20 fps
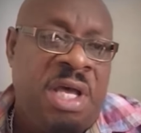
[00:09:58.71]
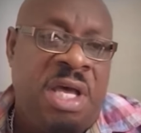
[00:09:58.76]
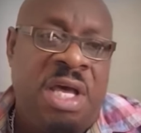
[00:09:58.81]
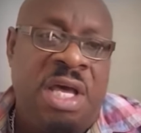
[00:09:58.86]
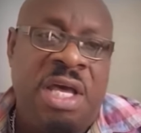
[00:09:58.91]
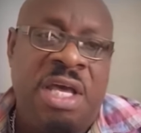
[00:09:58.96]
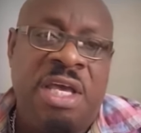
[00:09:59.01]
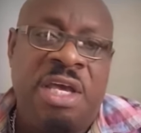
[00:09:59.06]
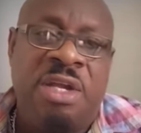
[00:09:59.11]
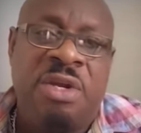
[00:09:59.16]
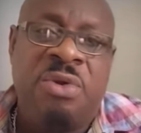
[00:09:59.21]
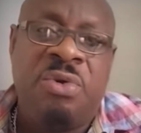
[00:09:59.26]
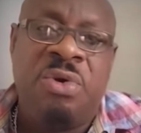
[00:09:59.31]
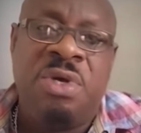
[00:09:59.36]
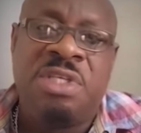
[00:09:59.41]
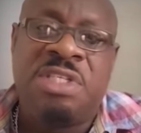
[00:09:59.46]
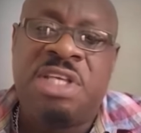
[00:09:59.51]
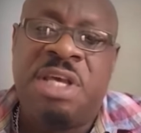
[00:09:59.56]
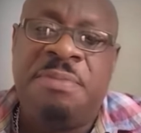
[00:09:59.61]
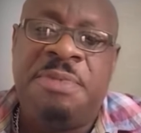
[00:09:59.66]
I
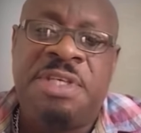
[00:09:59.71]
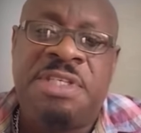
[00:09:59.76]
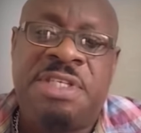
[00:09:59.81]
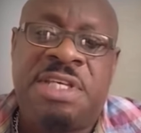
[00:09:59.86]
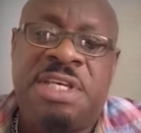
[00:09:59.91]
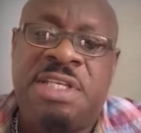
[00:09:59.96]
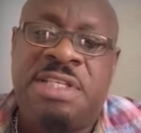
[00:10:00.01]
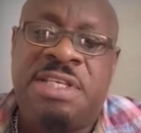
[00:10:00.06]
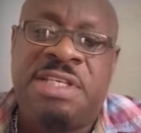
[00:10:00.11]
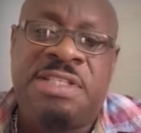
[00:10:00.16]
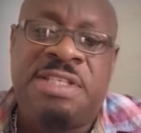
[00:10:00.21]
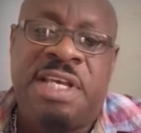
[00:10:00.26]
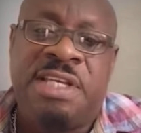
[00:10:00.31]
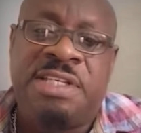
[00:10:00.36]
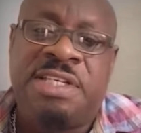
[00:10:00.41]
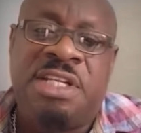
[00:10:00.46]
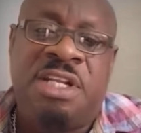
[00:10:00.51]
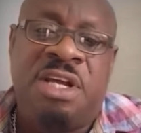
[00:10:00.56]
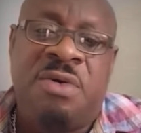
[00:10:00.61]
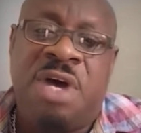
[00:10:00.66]
know say Miss Kitty say
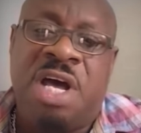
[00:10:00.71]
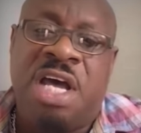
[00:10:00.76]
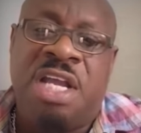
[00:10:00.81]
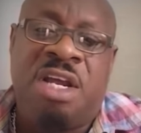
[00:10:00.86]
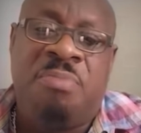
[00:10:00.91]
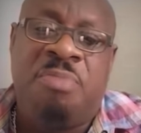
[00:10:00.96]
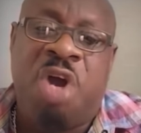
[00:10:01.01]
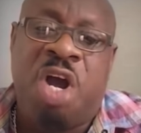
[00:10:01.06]
she no want